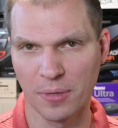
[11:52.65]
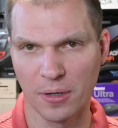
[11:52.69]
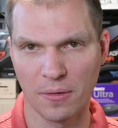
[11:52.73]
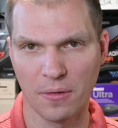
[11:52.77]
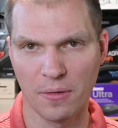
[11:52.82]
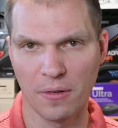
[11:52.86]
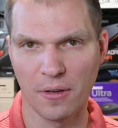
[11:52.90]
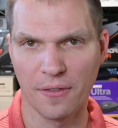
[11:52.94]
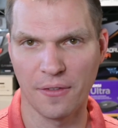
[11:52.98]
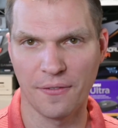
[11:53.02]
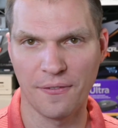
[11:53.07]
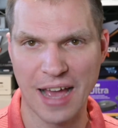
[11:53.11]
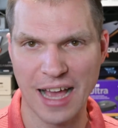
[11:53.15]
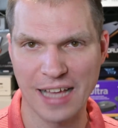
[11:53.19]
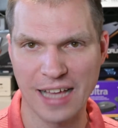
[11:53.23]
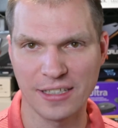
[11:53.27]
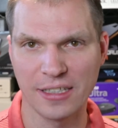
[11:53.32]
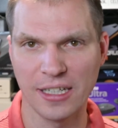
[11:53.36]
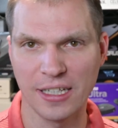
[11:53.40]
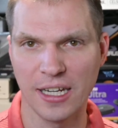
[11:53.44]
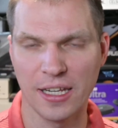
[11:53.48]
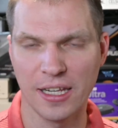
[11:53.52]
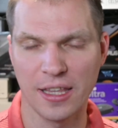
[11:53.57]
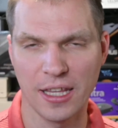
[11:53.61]
But the
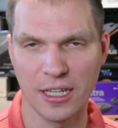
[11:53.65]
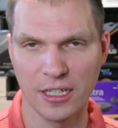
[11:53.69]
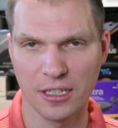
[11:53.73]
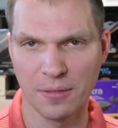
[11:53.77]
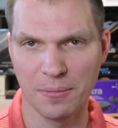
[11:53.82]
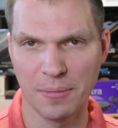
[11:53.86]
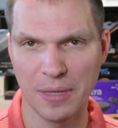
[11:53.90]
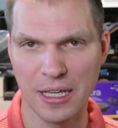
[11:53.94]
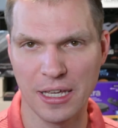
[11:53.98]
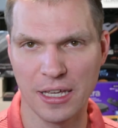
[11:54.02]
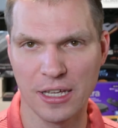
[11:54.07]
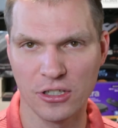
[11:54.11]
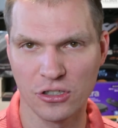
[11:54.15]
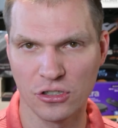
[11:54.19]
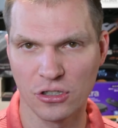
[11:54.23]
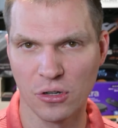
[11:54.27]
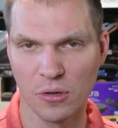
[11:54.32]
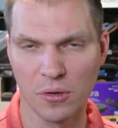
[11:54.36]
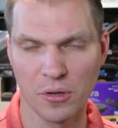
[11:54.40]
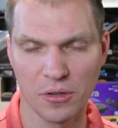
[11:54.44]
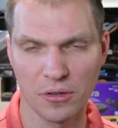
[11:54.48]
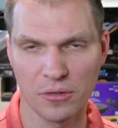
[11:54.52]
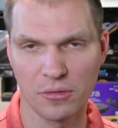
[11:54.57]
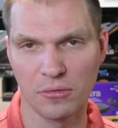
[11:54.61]
fascinating thing to me is
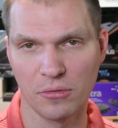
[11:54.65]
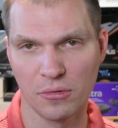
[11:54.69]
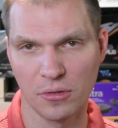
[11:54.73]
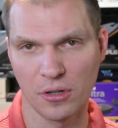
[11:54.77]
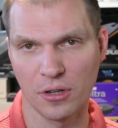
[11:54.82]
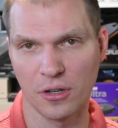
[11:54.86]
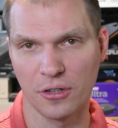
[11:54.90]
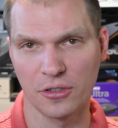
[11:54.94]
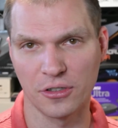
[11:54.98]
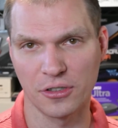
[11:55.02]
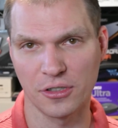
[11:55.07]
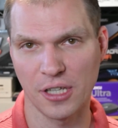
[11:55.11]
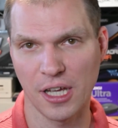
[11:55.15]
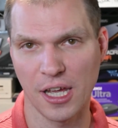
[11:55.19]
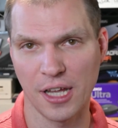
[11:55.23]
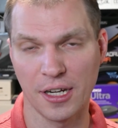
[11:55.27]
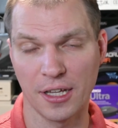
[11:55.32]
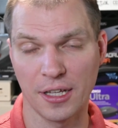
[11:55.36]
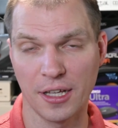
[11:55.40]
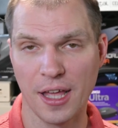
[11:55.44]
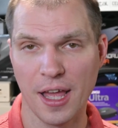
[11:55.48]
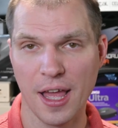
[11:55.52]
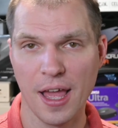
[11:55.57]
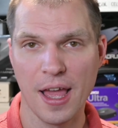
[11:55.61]
going through and
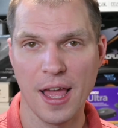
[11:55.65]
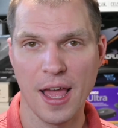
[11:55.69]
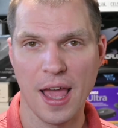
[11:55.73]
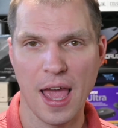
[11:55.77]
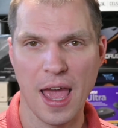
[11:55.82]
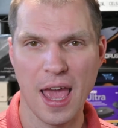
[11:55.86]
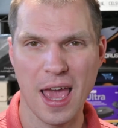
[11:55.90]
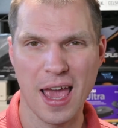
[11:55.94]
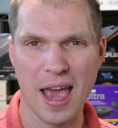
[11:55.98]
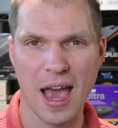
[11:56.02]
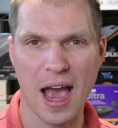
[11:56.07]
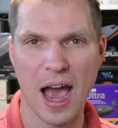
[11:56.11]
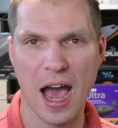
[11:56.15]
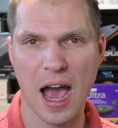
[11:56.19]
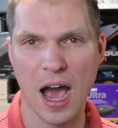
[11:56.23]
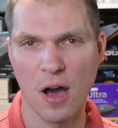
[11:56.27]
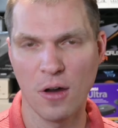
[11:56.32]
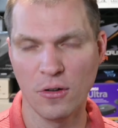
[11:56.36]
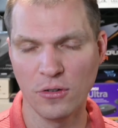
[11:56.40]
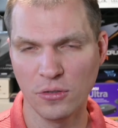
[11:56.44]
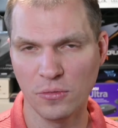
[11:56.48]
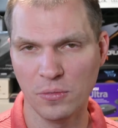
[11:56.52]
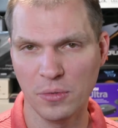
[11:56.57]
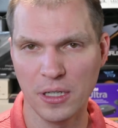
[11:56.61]
understanding, hey,
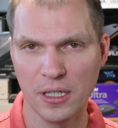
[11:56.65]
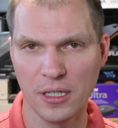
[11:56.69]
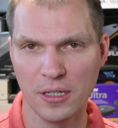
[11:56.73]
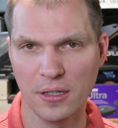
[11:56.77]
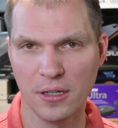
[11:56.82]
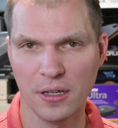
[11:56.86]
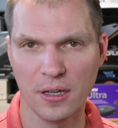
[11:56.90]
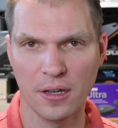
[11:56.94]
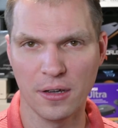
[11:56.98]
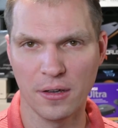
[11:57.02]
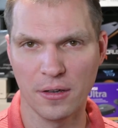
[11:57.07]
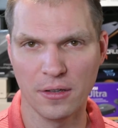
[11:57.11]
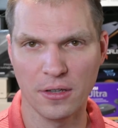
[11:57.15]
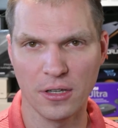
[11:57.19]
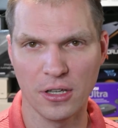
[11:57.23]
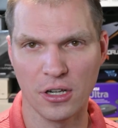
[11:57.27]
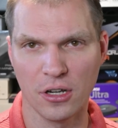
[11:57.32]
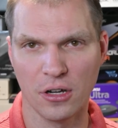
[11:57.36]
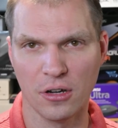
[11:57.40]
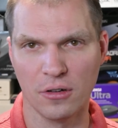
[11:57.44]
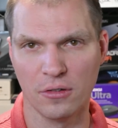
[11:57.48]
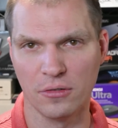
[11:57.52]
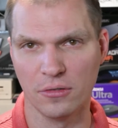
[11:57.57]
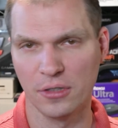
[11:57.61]
how do we, you
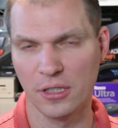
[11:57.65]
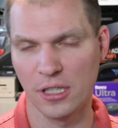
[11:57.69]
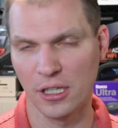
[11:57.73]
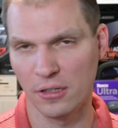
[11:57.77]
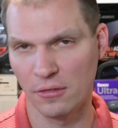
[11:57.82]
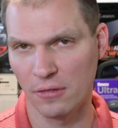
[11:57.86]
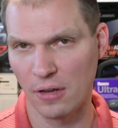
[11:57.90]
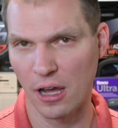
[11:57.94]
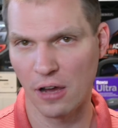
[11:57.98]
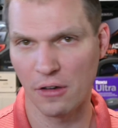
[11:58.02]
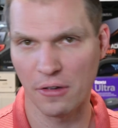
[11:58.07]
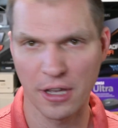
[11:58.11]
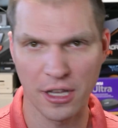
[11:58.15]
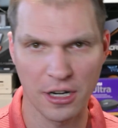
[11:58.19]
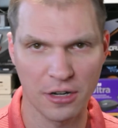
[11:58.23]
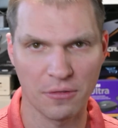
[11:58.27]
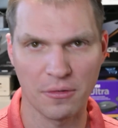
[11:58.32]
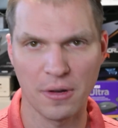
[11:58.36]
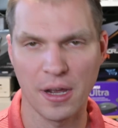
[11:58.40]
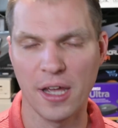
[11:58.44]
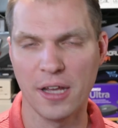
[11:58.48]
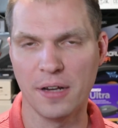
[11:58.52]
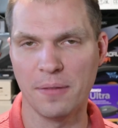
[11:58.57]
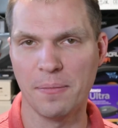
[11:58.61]
know, then now
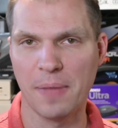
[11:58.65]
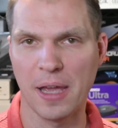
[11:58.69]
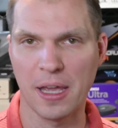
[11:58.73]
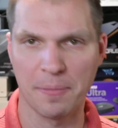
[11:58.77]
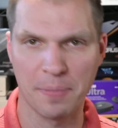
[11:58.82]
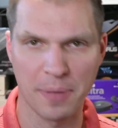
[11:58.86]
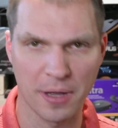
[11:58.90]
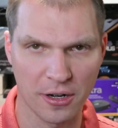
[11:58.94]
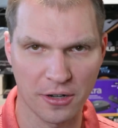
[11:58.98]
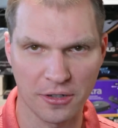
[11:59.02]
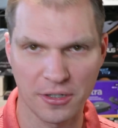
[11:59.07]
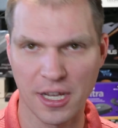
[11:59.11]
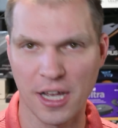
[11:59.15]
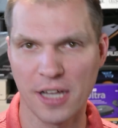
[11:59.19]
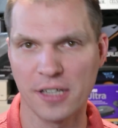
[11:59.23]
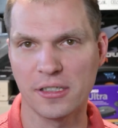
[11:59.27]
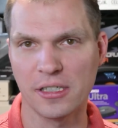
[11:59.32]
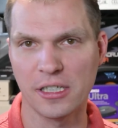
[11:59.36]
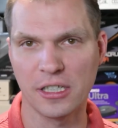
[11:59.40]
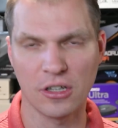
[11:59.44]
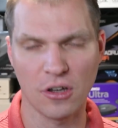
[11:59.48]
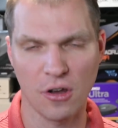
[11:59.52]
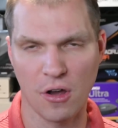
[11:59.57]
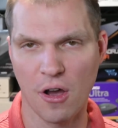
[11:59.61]
iterate, make better
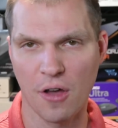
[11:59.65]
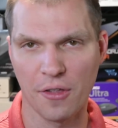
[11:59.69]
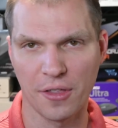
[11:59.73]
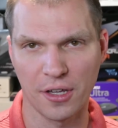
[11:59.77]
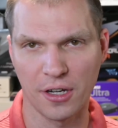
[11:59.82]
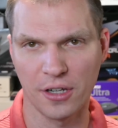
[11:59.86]
testing, all